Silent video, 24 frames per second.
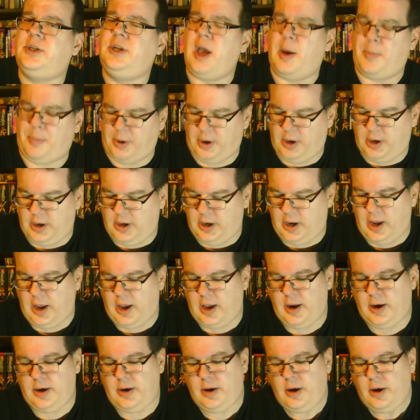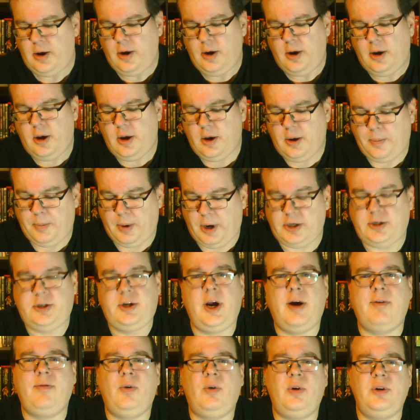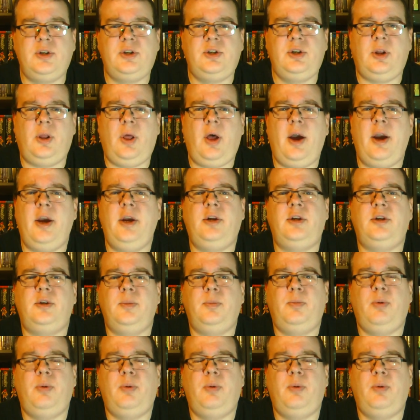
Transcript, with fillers: stepping in again much to everyone's delight,